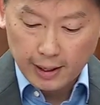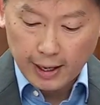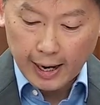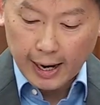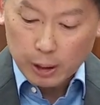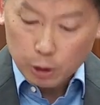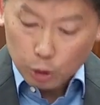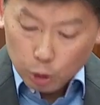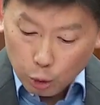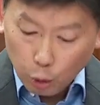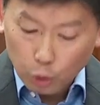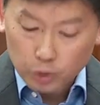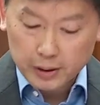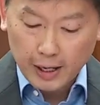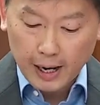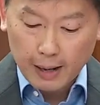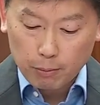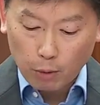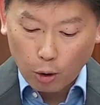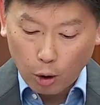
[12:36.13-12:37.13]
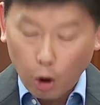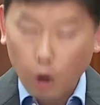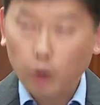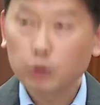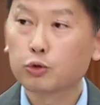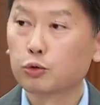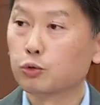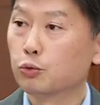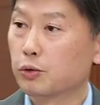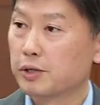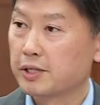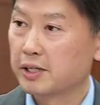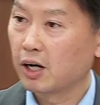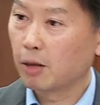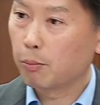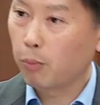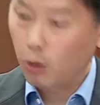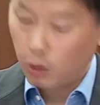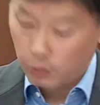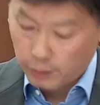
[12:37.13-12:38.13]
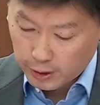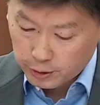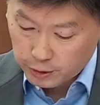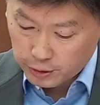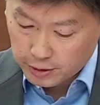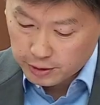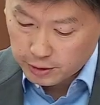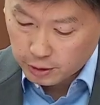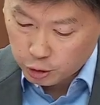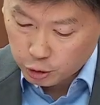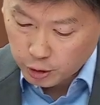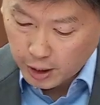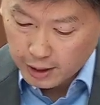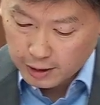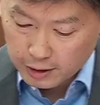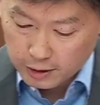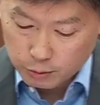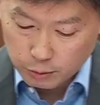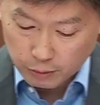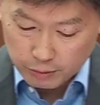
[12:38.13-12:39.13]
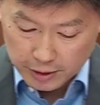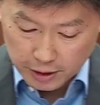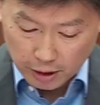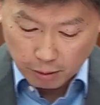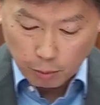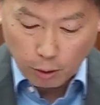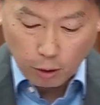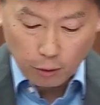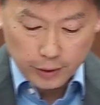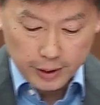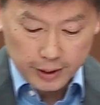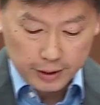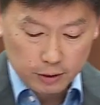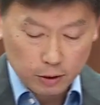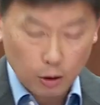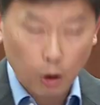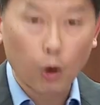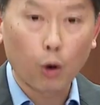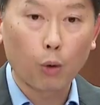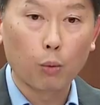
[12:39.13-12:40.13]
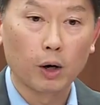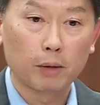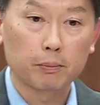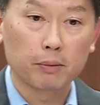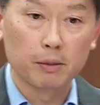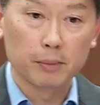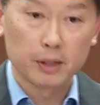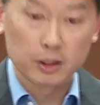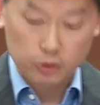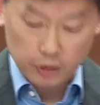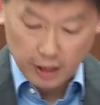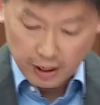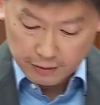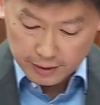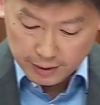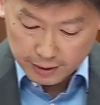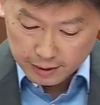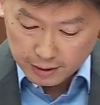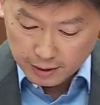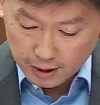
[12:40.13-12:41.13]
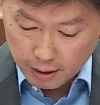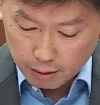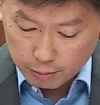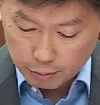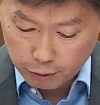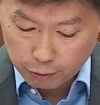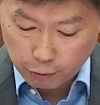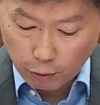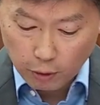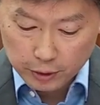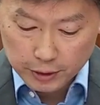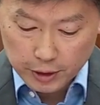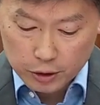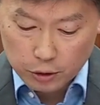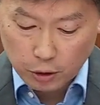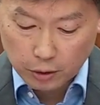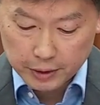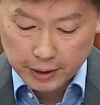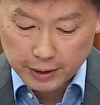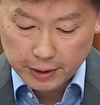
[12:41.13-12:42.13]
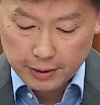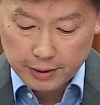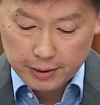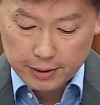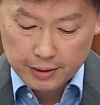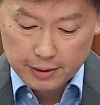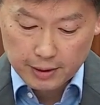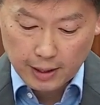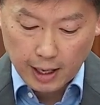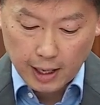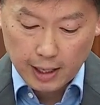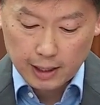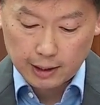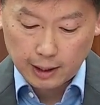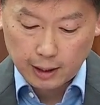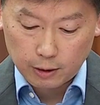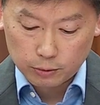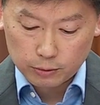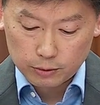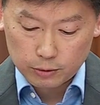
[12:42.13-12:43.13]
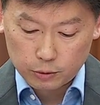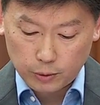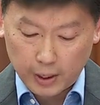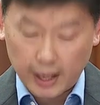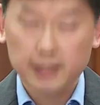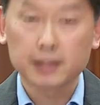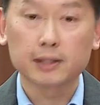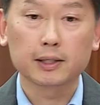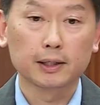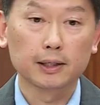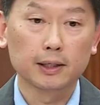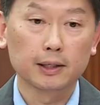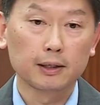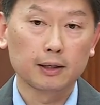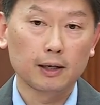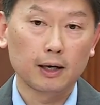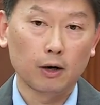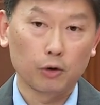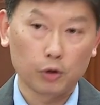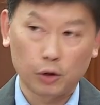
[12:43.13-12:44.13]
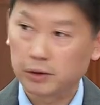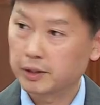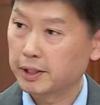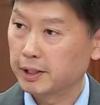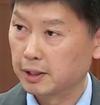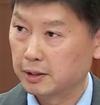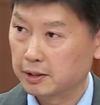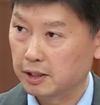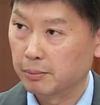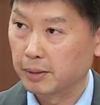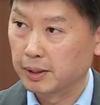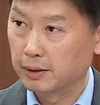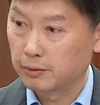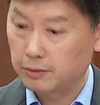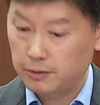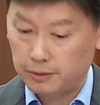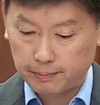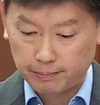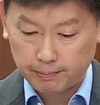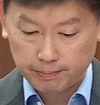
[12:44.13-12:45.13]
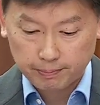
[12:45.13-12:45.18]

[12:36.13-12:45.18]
and load them onto Singapore-registered trucks with Singaporean or work permit drivers before these containers are allowed to enter our container terminals.